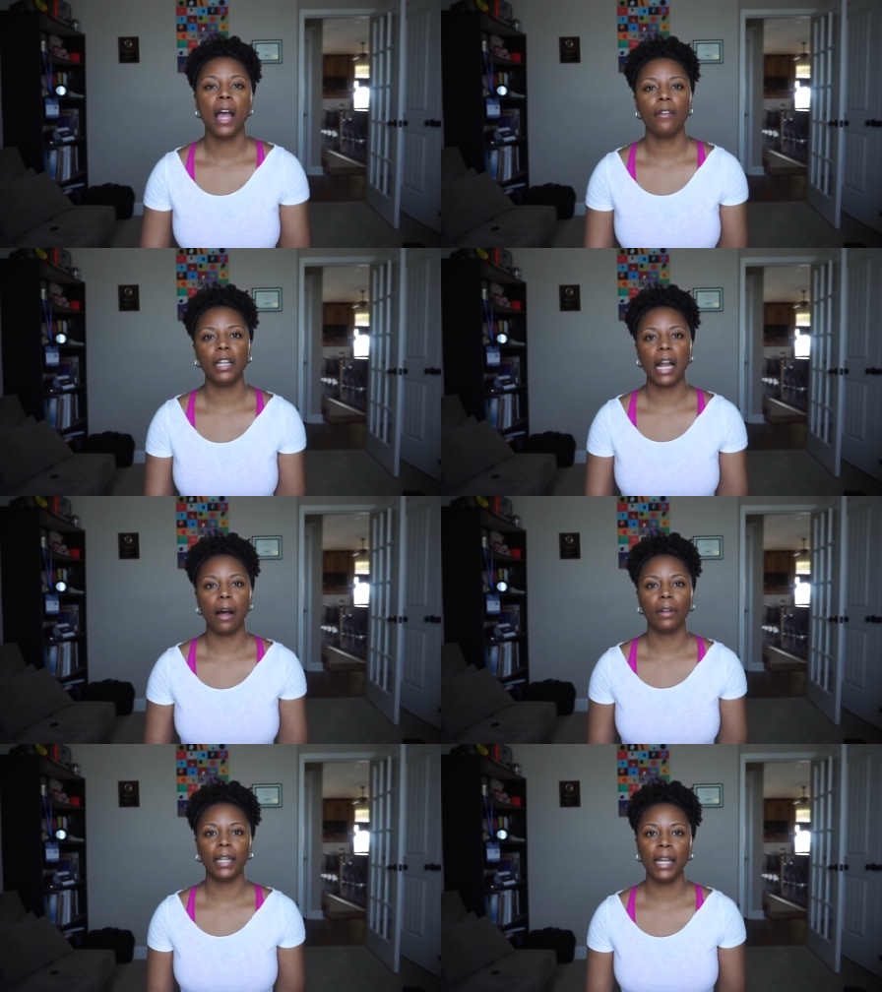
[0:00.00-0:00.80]
every
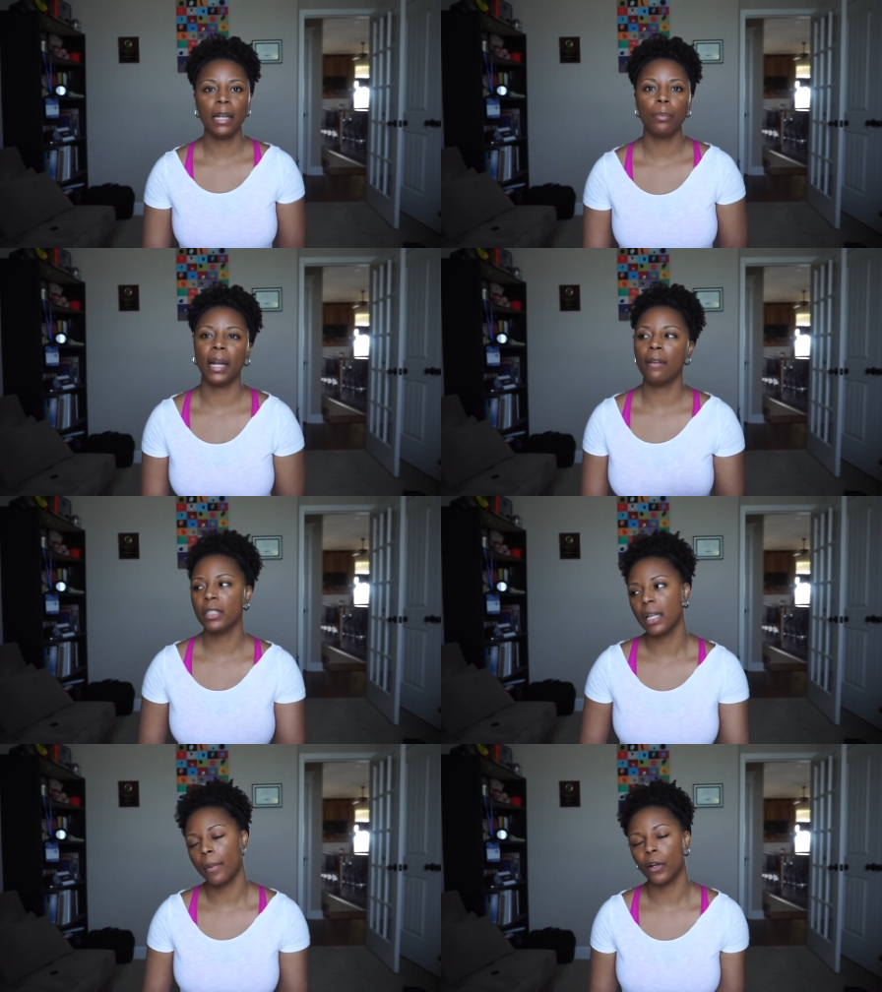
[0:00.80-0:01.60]
now and again. But every
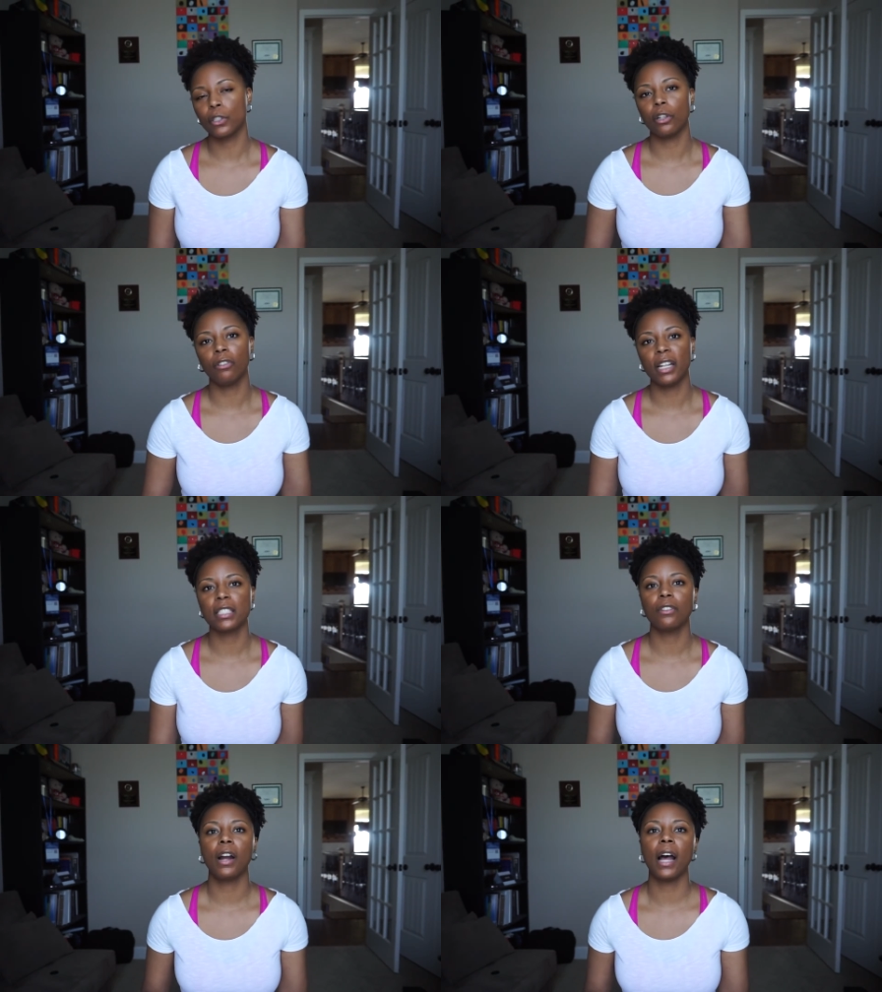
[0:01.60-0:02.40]
time I go to a
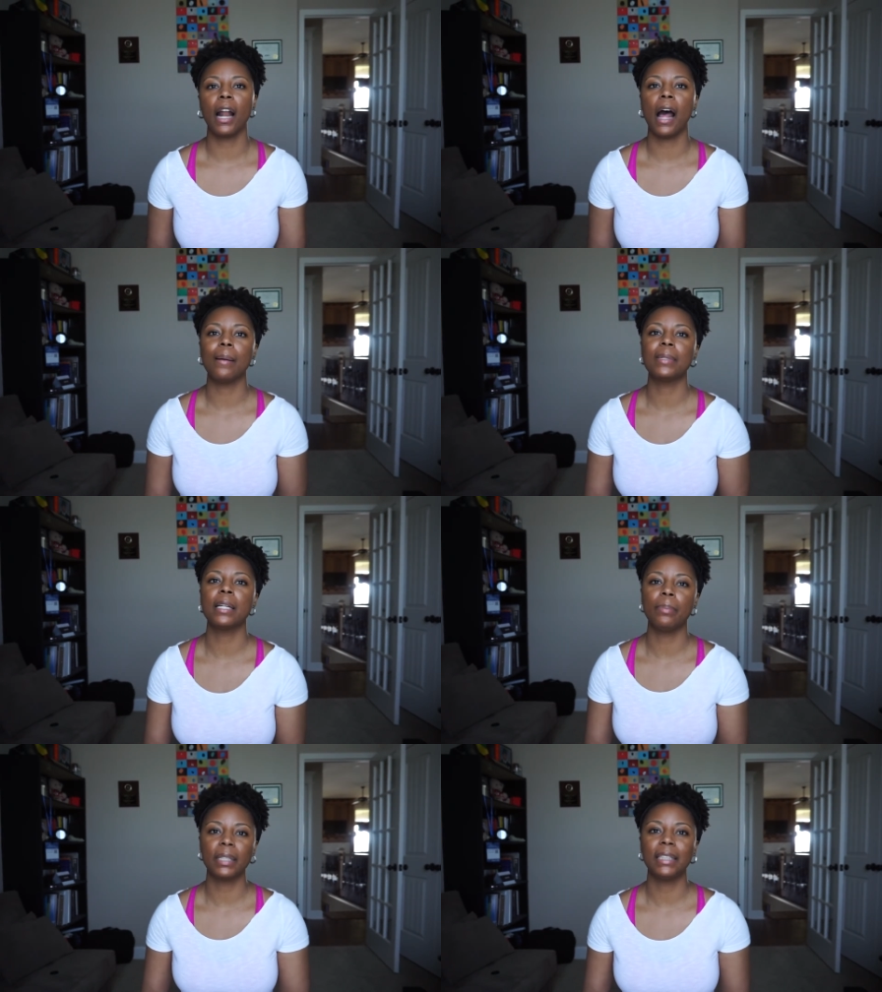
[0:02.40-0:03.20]
restaurant, I'm
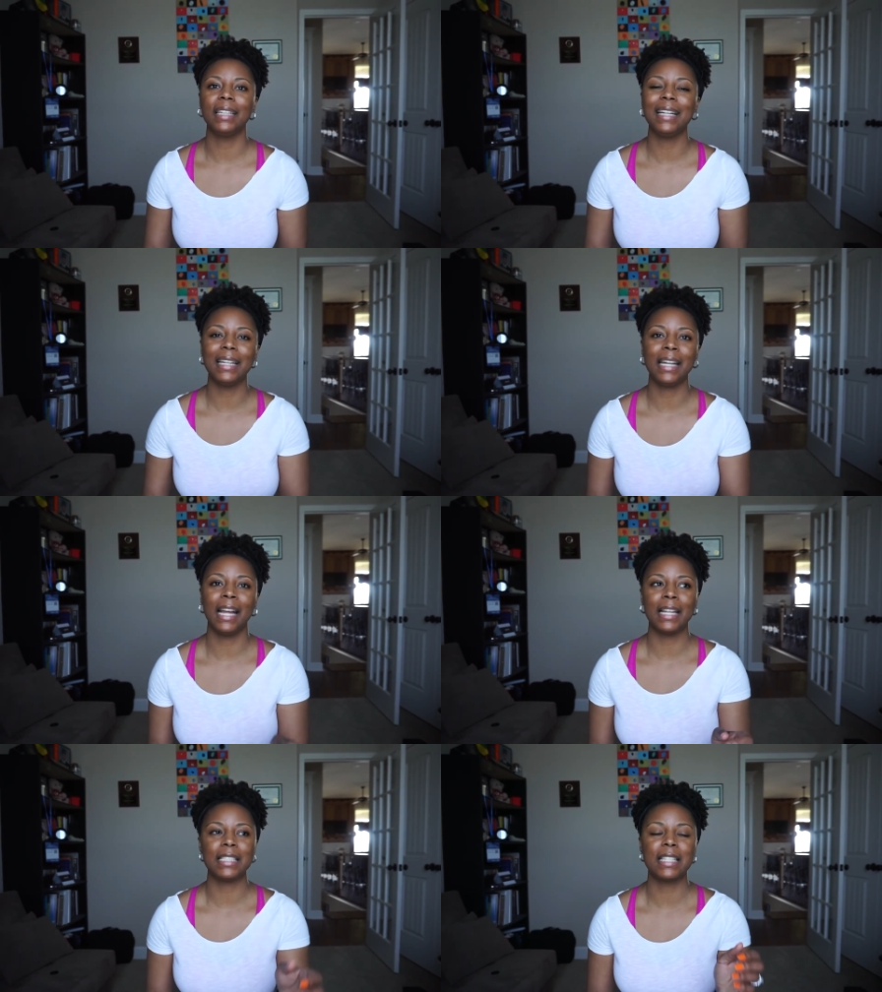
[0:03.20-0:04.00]
typically eating
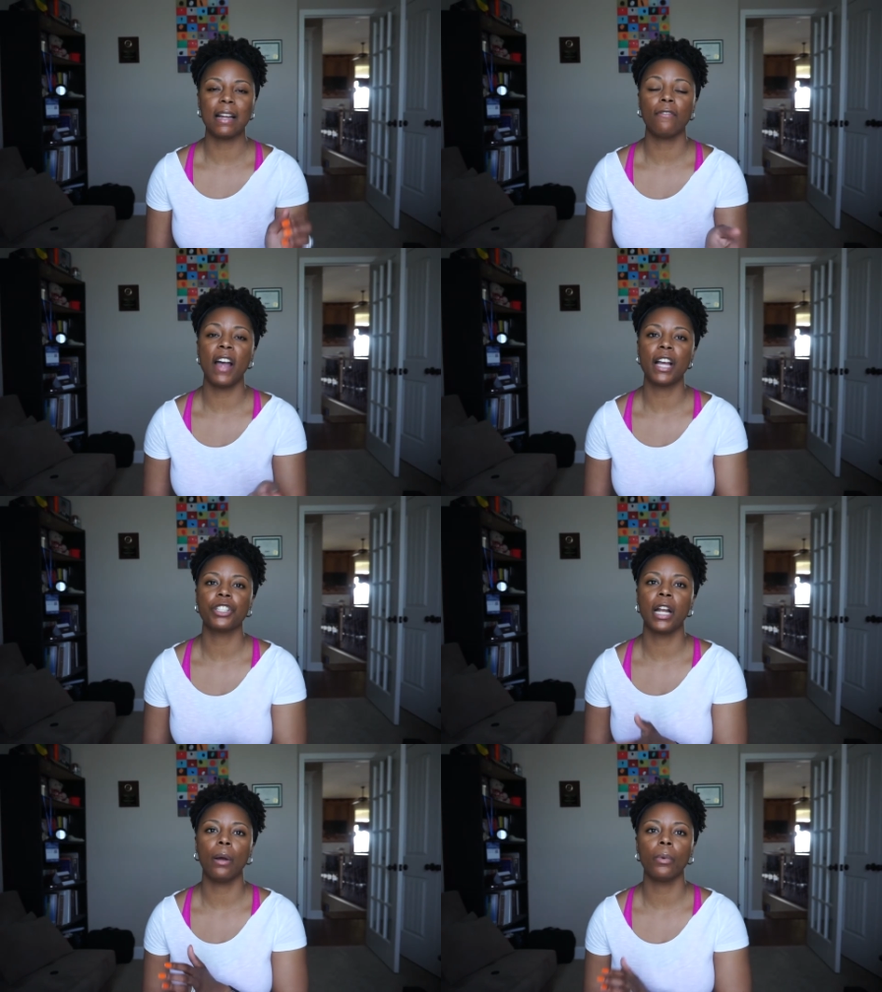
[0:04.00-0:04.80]
in the same
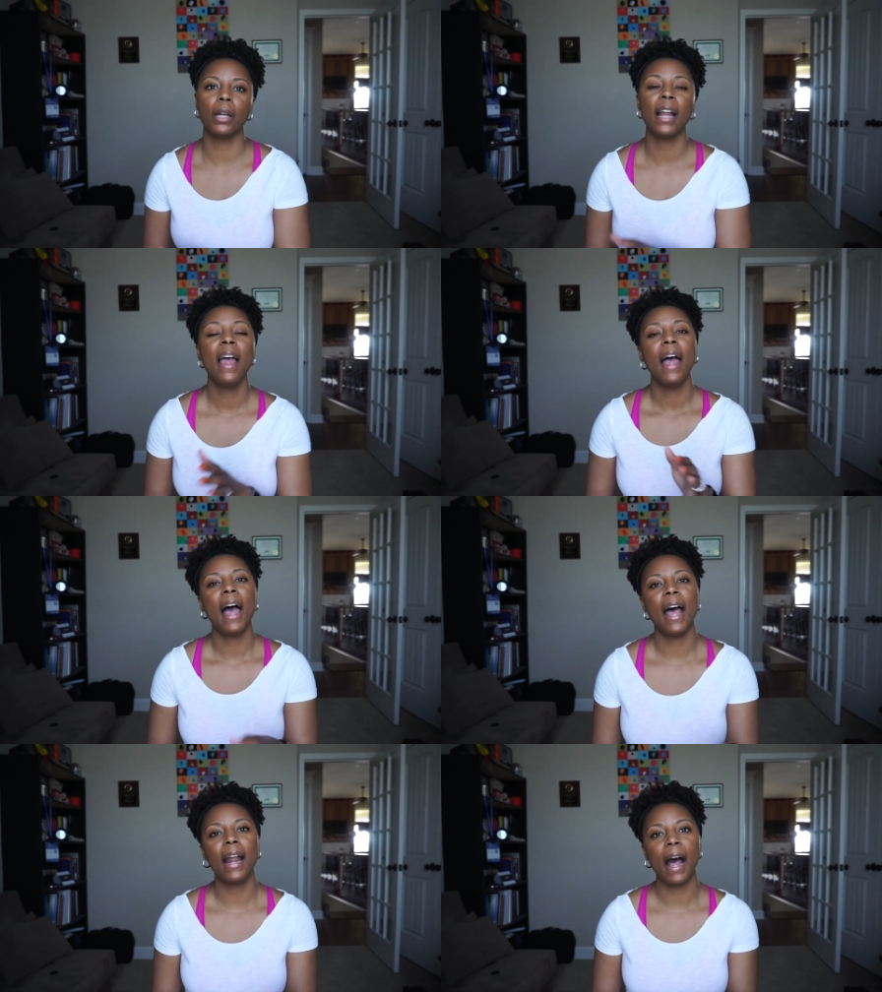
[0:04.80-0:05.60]
fashion I would
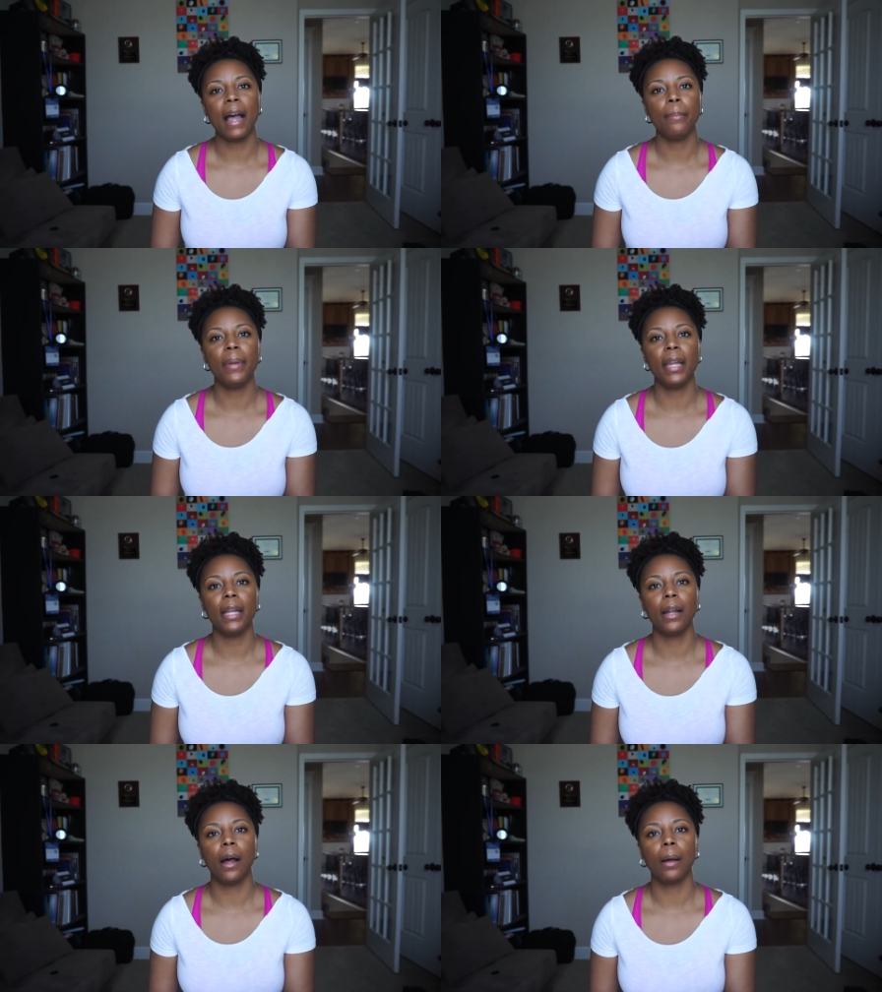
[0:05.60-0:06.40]
had I
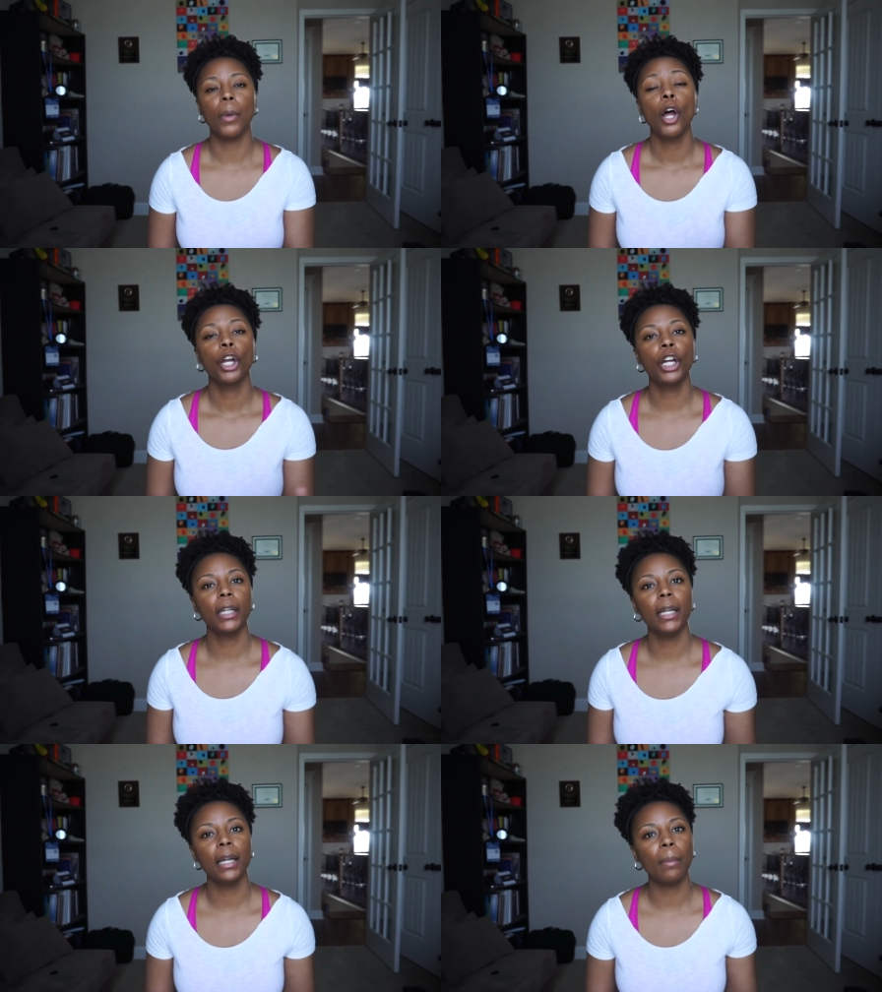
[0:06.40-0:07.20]
been
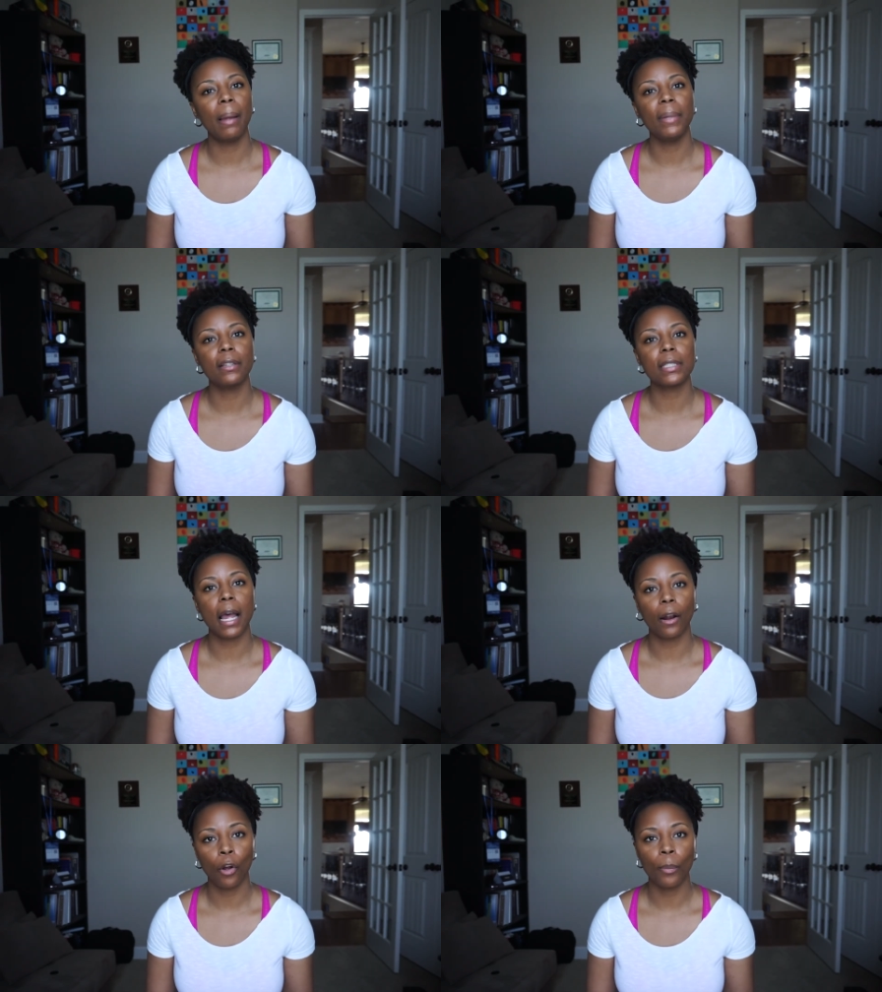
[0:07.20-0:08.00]
cooking my meals
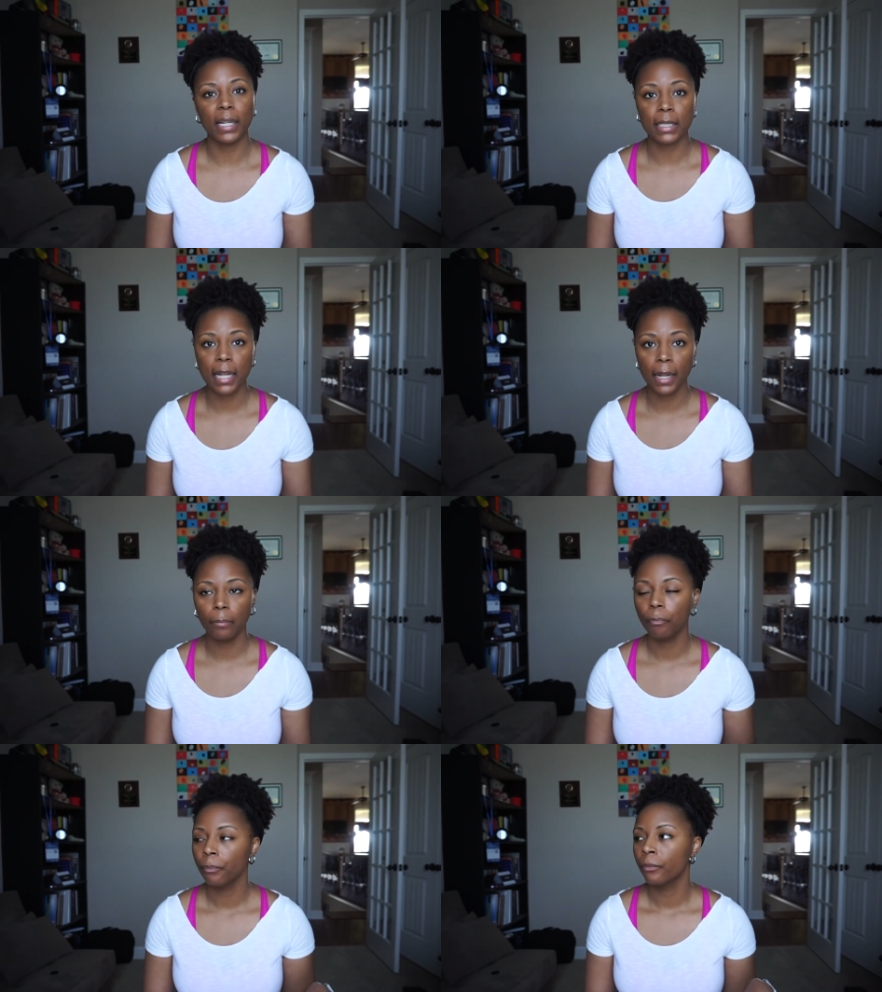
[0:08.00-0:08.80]
at home instead.